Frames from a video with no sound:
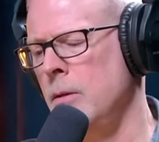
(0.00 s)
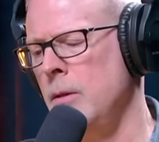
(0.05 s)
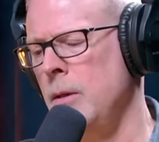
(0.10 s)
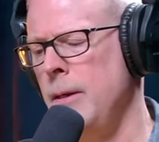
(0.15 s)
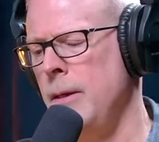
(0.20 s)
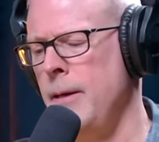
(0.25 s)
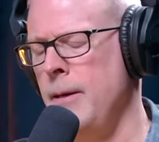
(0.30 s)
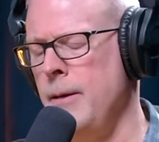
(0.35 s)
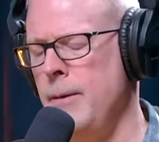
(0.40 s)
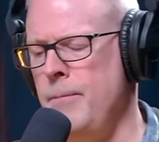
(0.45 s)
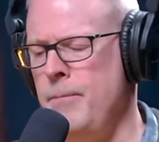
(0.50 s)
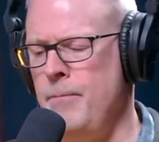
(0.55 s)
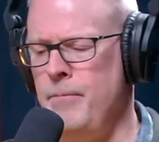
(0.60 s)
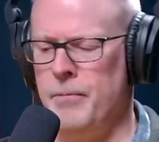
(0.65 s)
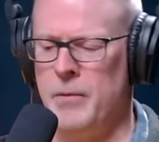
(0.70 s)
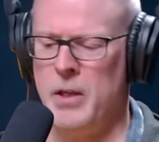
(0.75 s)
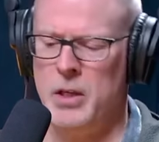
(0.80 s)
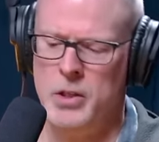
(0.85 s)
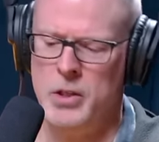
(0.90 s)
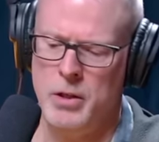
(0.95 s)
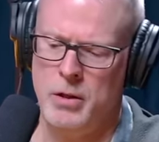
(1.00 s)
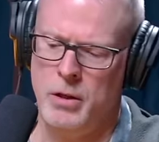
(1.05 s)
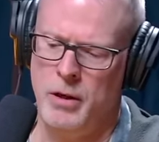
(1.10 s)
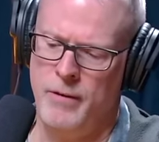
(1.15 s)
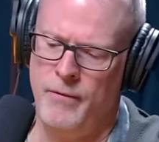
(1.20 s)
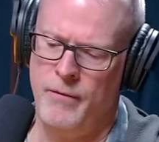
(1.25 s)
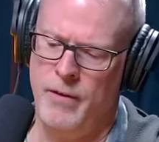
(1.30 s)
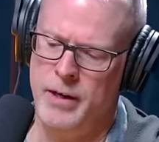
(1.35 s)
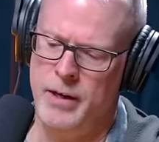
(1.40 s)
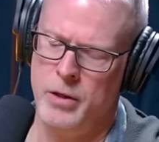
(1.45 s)
Can you
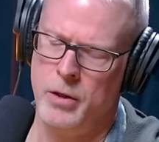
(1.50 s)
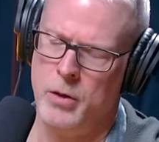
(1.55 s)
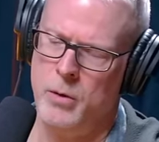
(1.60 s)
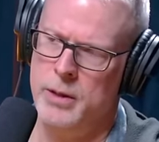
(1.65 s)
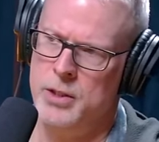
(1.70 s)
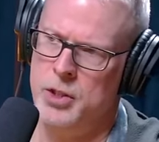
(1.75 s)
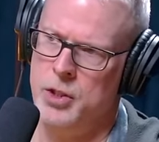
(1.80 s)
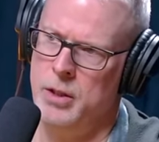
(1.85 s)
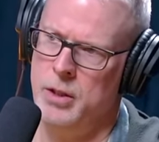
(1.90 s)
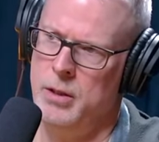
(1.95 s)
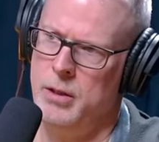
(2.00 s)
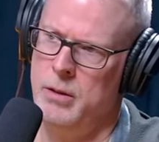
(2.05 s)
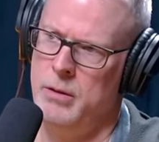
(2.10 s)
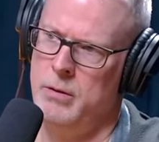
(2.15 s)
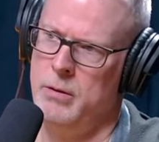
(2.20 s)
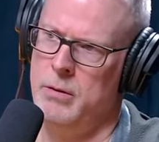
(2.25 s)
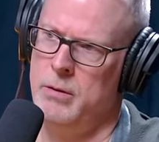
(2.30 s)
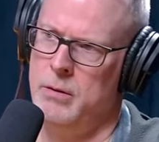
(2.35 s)
clarify your question a little?